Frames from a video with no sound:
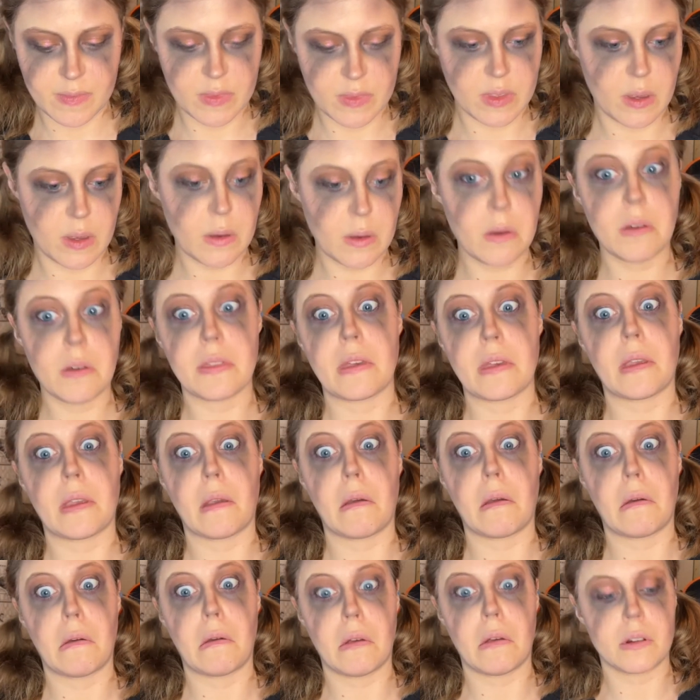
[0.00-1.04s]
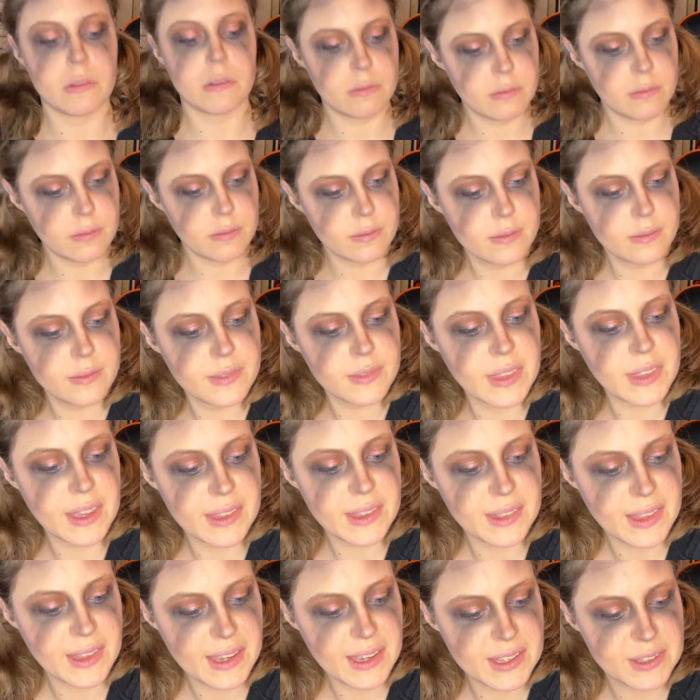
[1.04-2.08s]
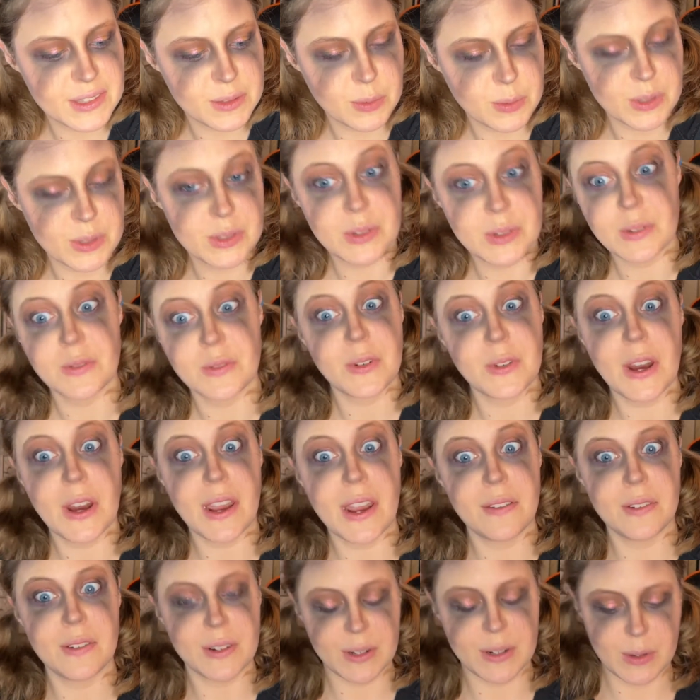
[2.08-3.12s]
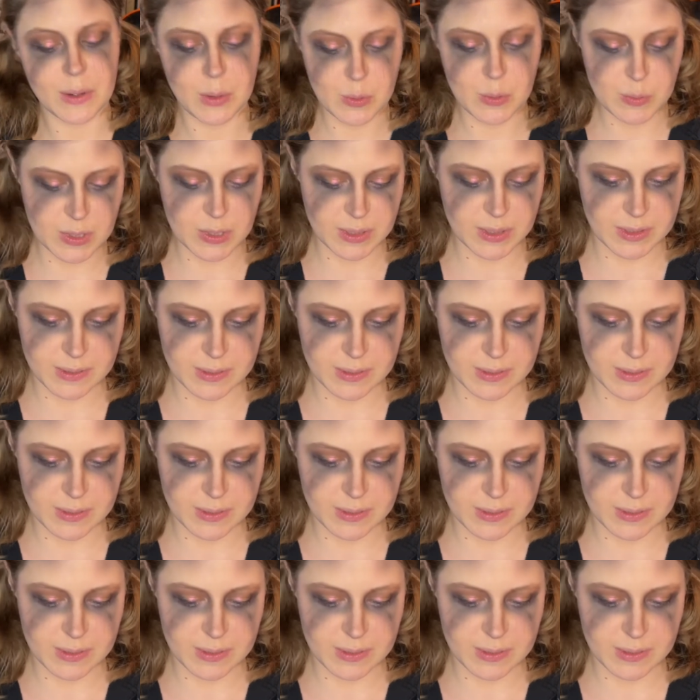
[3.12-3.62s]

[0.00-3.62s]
Oh, thank God. That last one took forever to open.